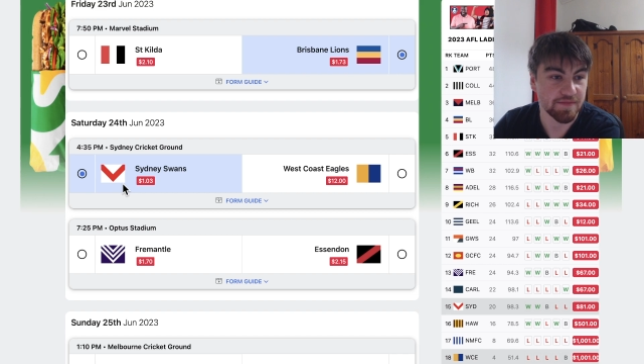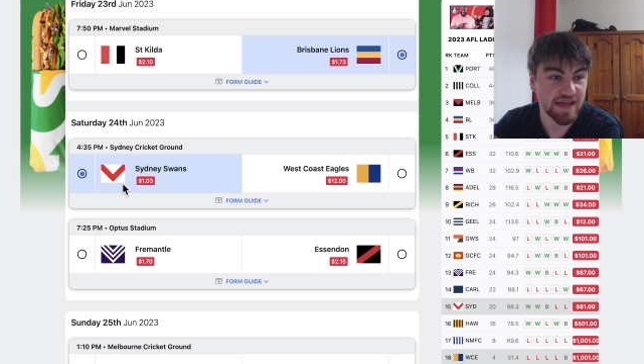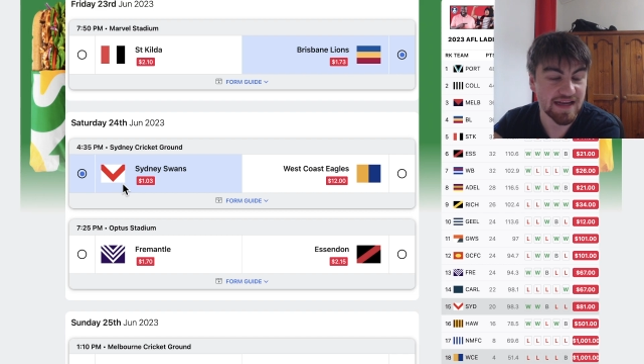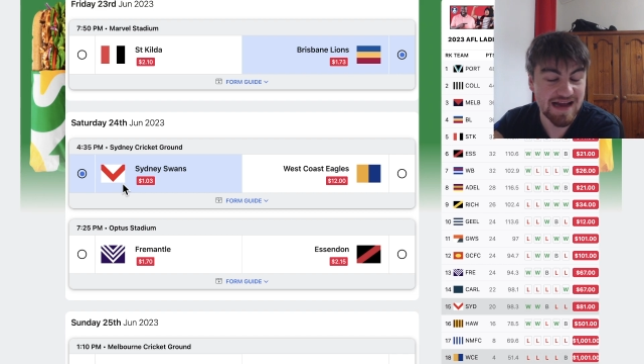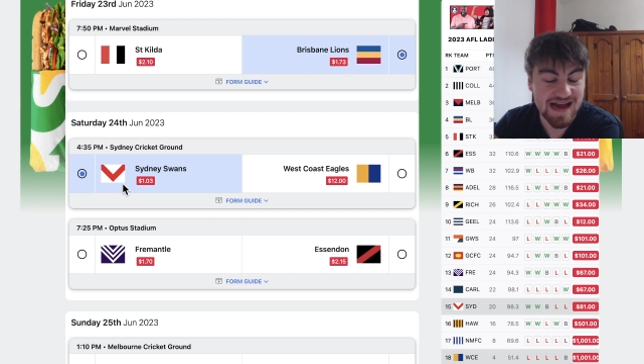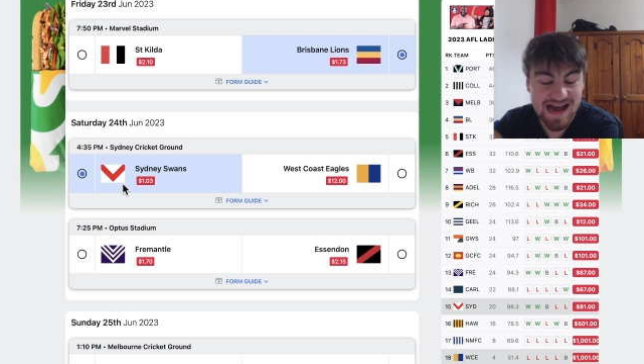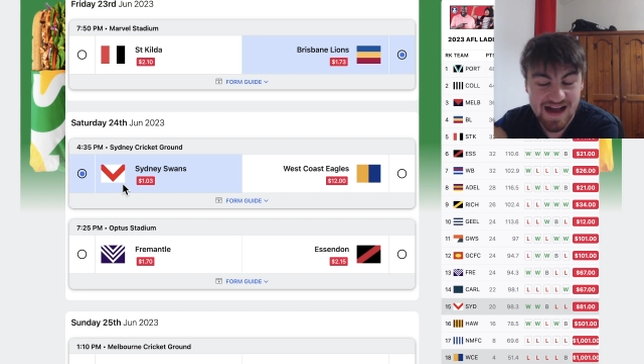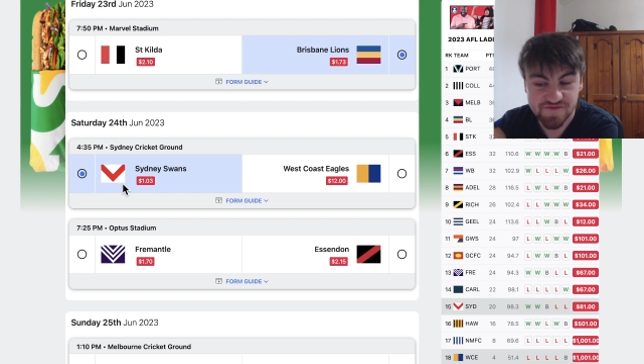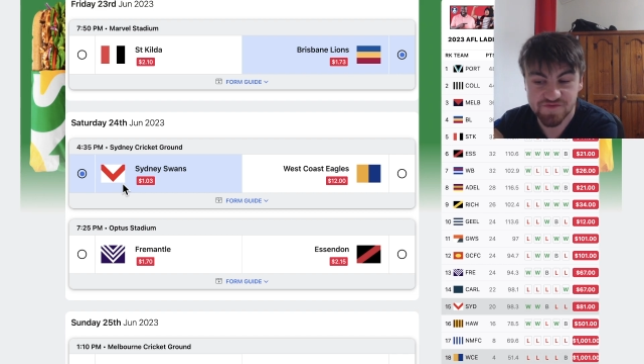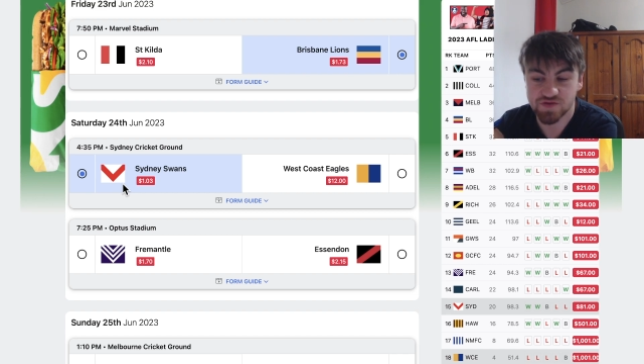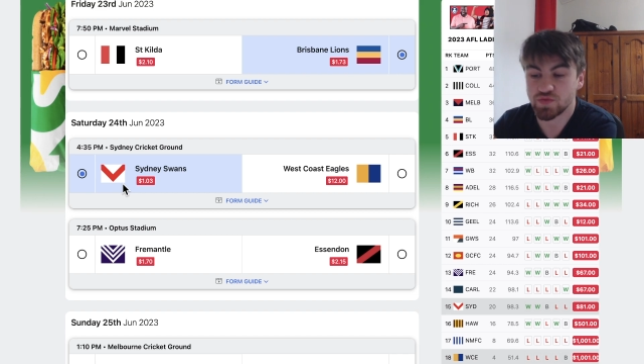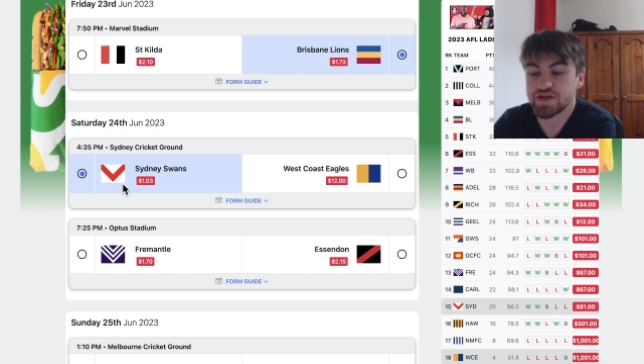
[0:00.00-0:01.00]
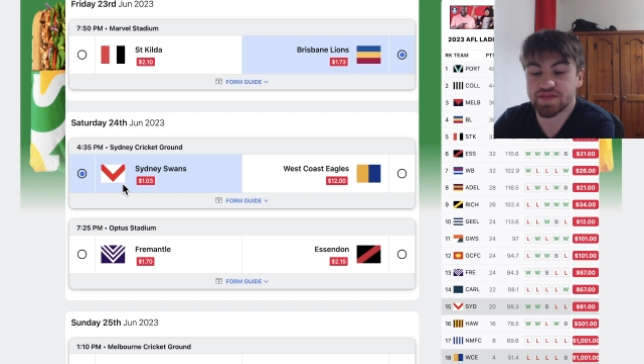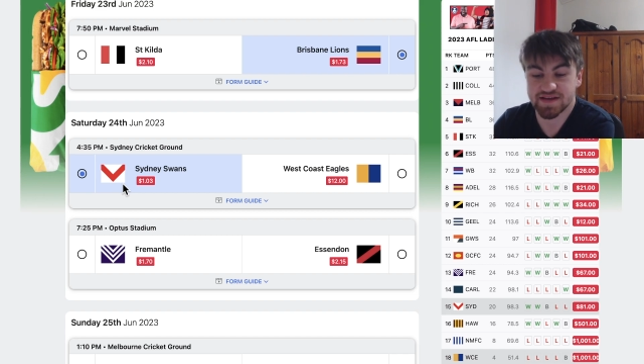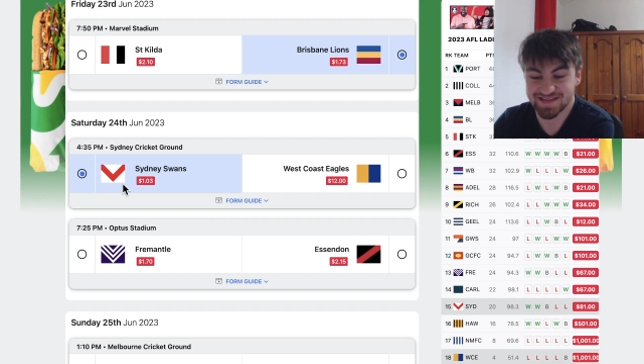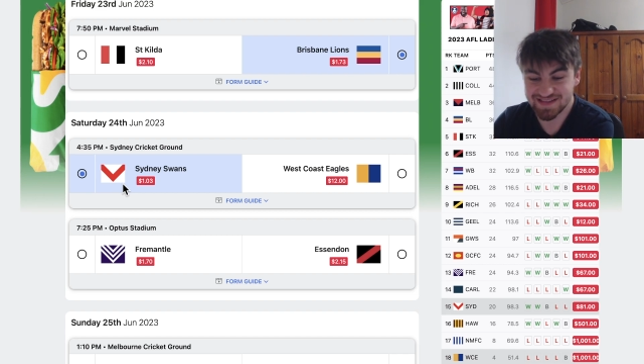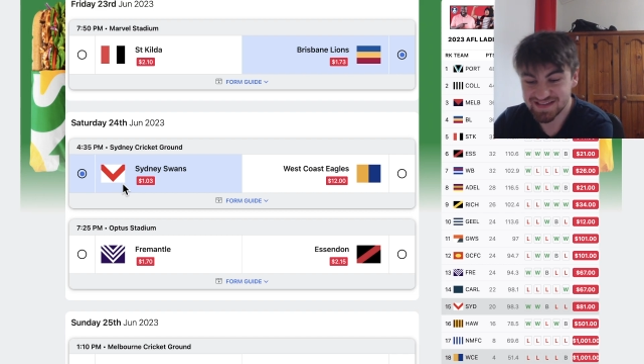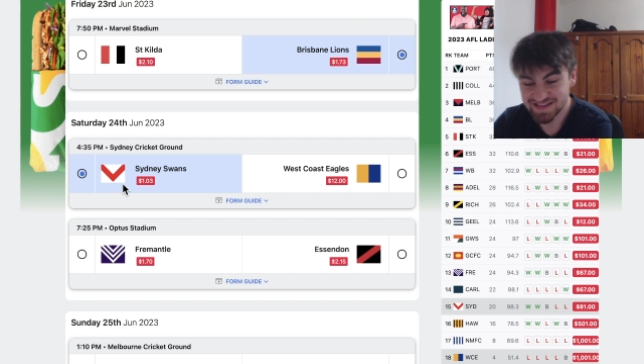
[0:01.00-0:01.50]
They have to win
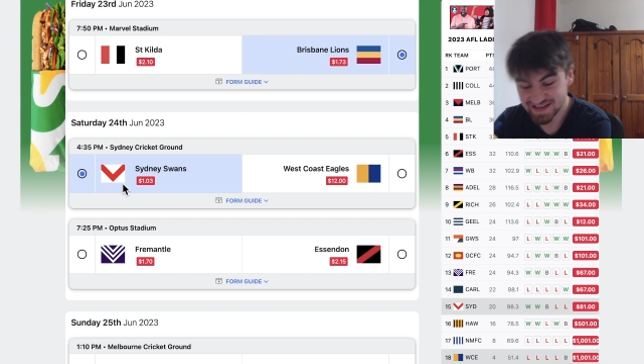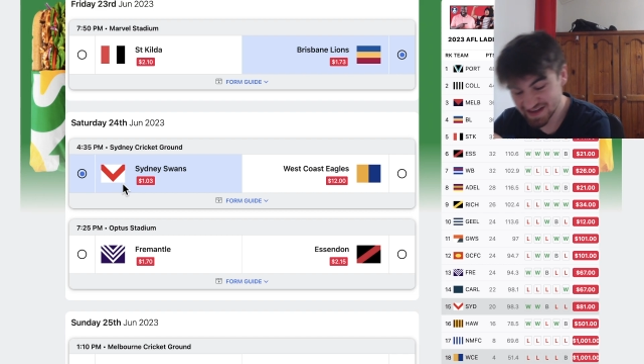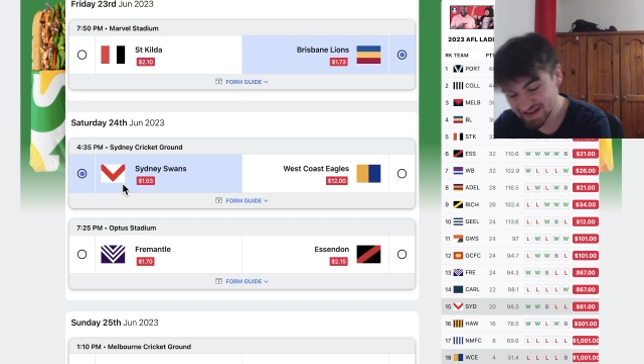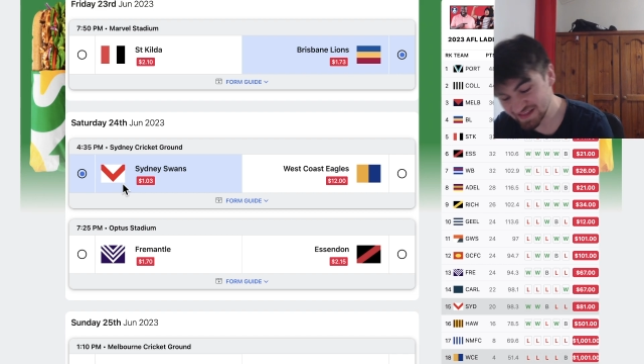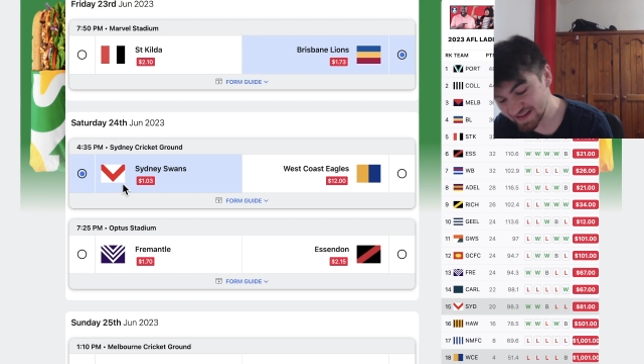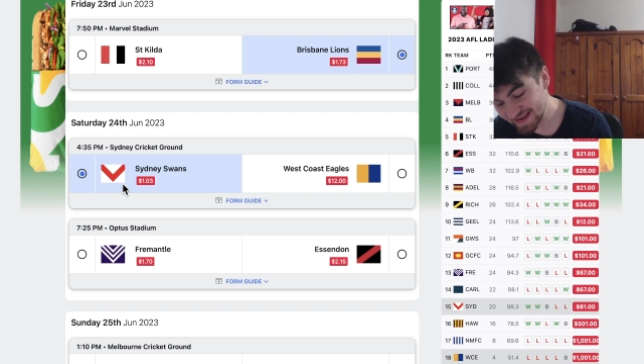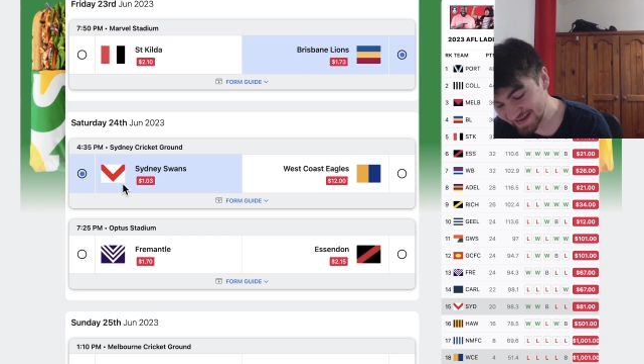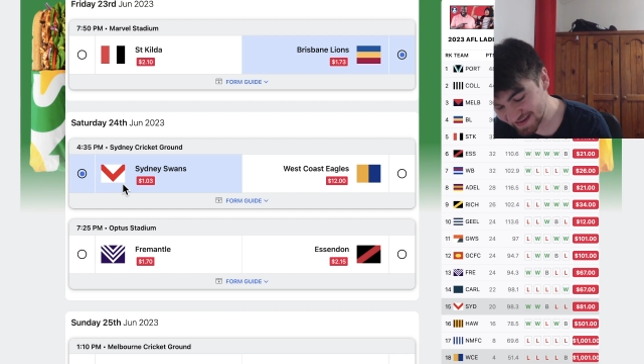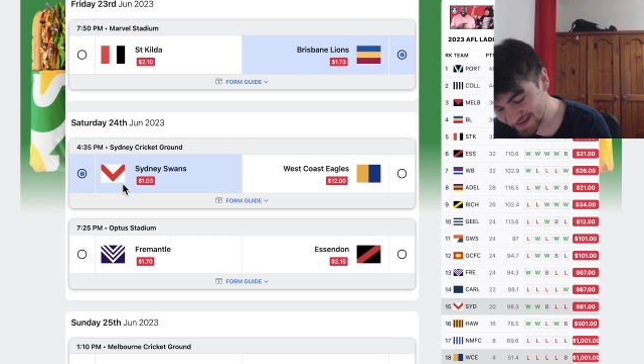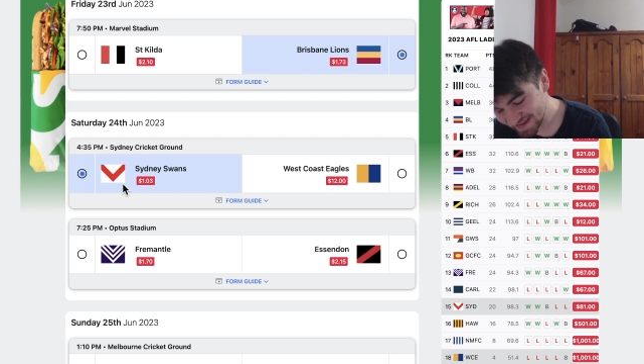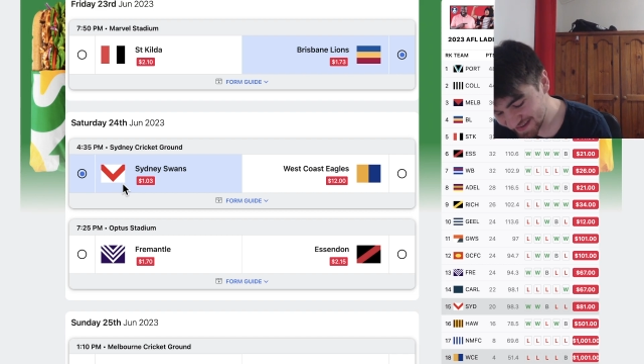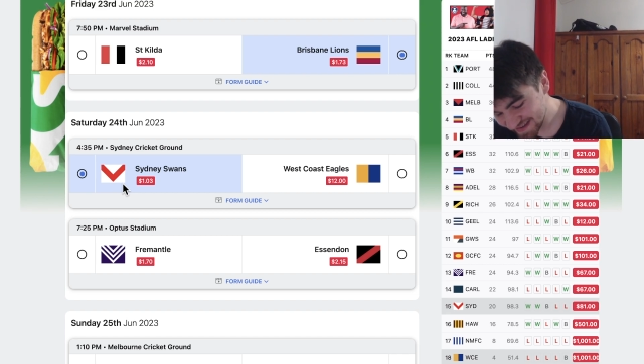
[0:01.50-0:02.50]
this. Like,